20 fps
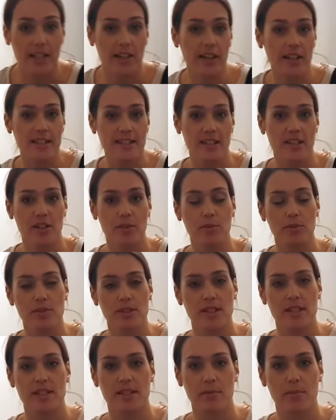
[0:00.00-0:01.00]
I said I
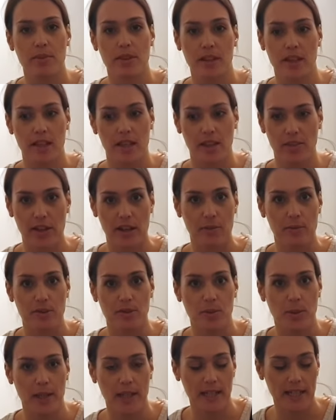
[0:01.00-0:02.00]
wanted something that was
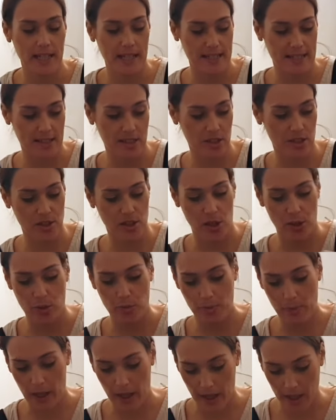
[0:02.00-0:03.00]
quick and easy to sew,
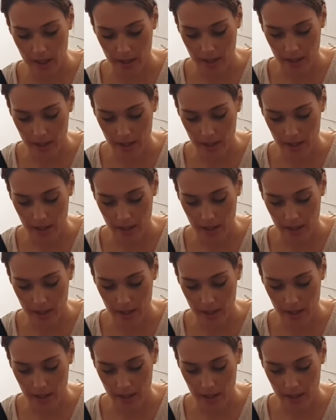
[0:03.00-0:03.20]
but